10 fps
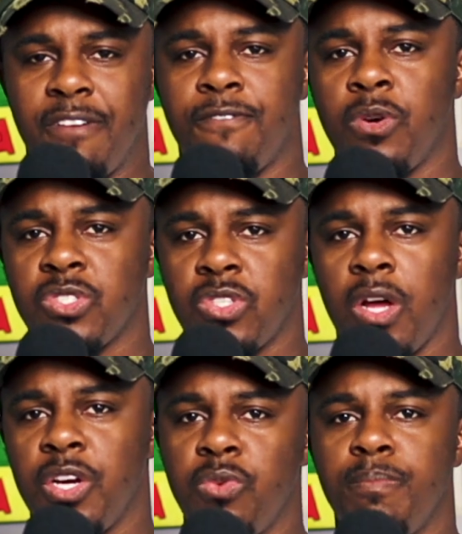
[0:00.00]
I first
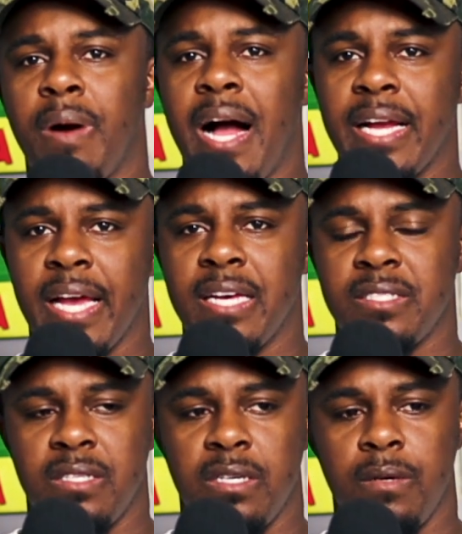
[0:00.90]
started doing
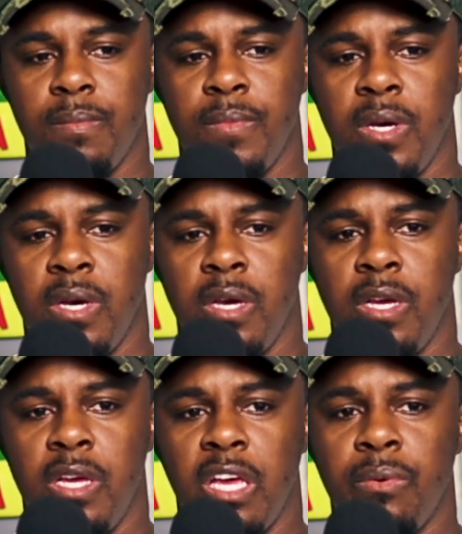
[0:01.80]
podcasting, um,
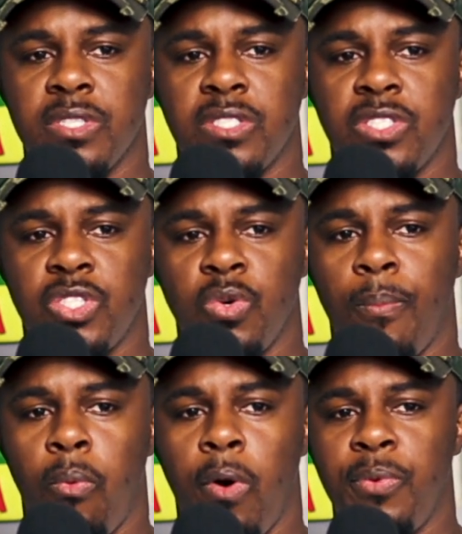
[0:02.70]
it was to a
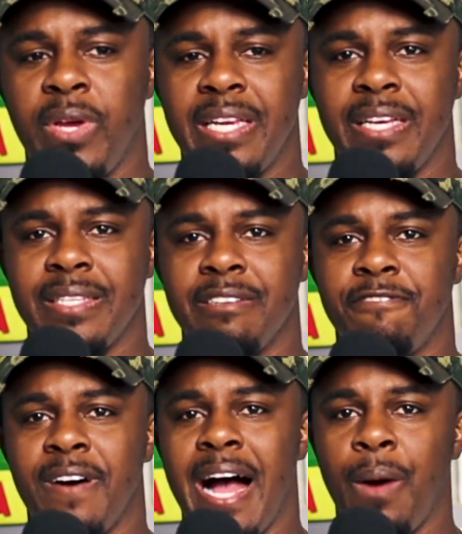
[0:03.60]
point where you had to
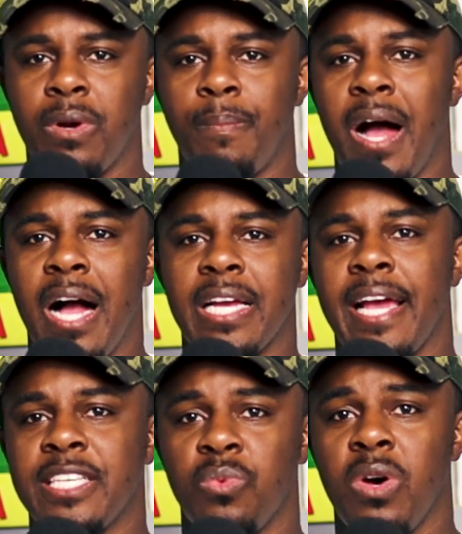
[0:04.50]
define what a
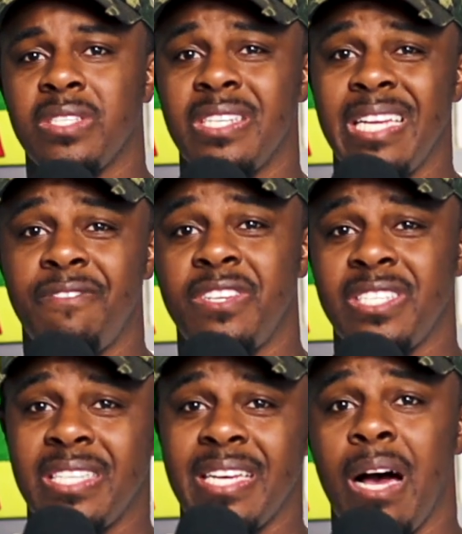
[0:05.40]
podcast was, and the
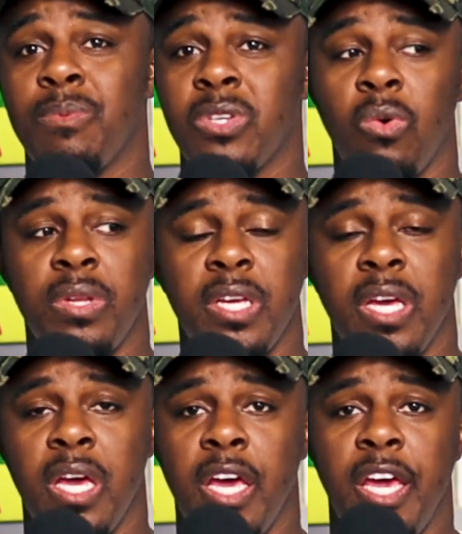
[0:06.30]
definition at the time was only
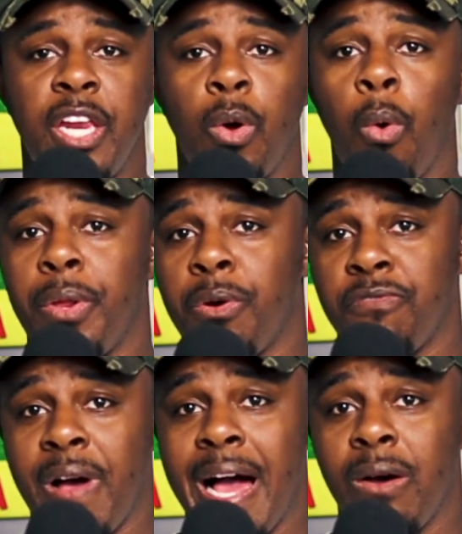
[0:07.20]
an audio
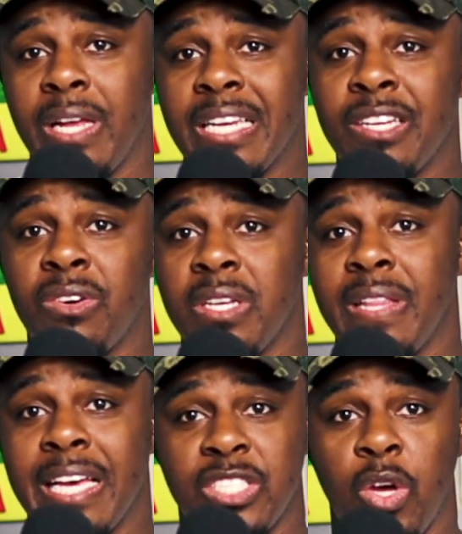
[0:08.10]
file. Like literally,
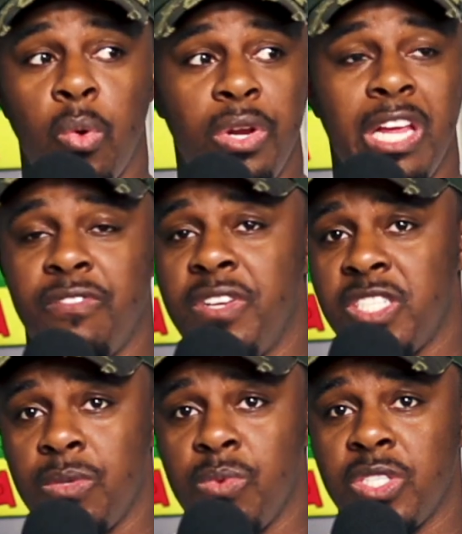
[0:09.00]
that's the only
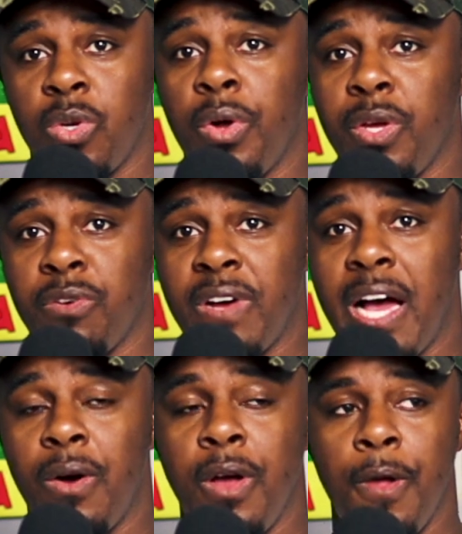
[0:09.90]
definition was an audio
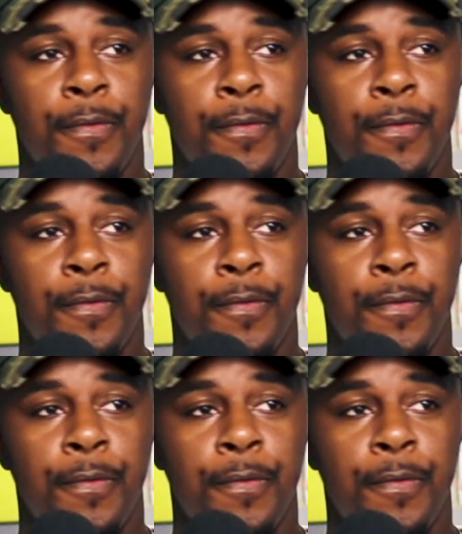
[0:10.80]
file.